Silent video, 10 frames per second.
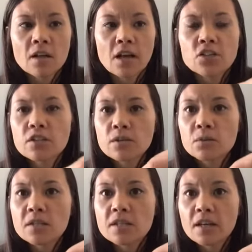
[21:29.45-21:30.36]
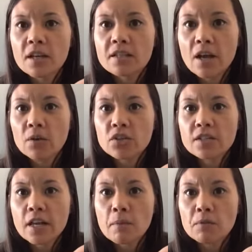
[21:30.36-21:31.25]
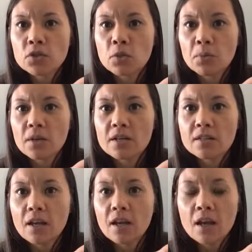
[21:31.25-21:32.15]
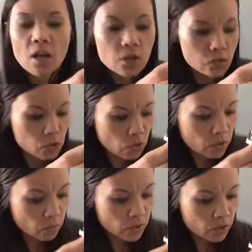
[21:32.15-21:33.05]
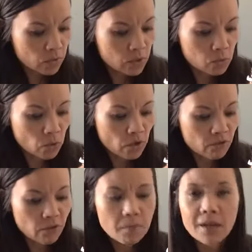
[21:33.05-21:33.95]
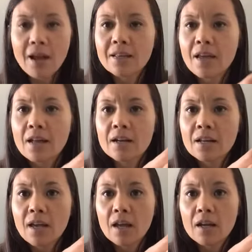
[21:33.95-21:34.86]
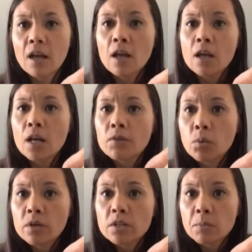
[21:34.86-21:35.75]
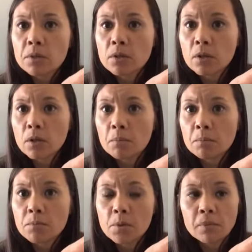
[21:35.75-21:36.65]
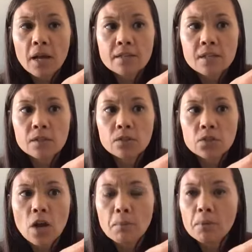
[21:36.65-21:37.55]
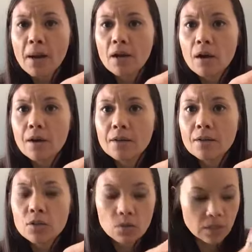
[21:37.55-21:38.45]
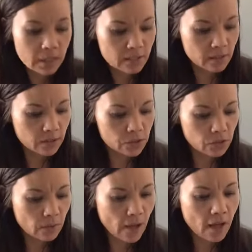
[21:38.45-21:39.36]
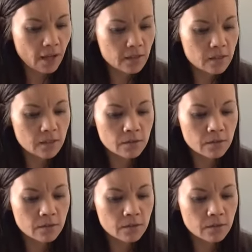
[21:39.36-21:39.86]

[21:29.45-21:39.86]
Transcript: I just loosened it, and now it just came off super easy. So you can reuse this roll-on fitment again and again, and if you wanted to put the plastic little topper back on, you can easily do that,